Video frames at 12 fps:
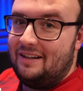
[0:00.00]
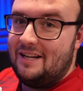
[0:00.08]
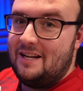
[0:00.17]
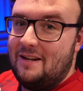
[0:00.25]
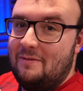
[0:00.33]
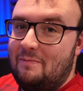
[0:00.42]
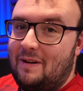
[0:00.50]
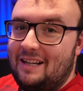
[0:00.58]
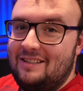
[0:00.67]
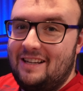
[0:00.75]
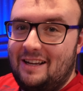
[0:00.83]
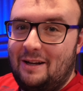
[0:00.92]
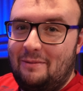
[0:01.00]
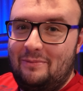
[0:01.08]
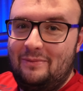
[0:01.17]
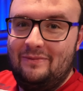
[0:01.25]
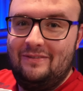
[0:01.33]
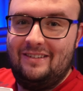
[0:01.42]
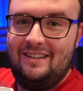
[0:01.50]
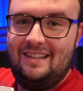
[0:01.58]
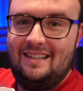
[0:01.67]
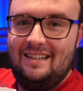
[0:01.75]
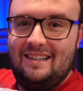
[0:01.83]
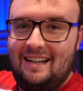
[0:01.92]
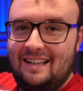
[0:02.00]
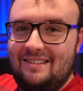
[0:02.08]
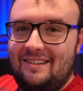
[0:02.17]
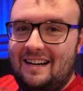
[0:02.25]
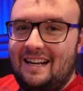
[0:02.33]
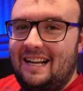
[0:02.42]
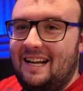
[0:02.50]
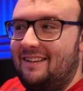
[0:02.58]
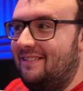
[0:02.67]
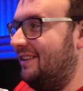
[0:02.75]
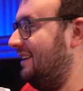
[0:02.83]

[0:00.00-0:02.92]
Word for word: in my setup. That's right, I have